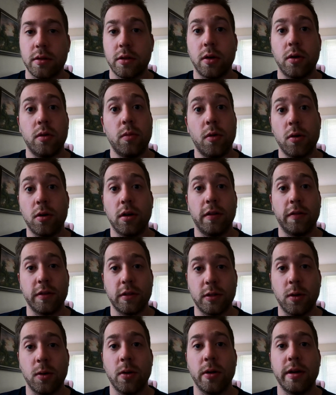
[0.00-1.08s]
So moral of the
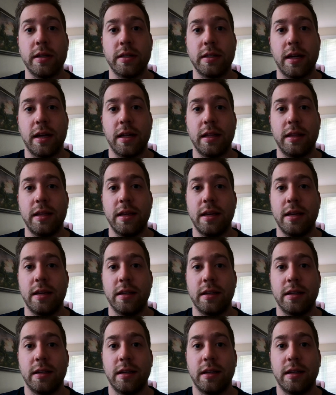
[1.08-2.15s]
story is that the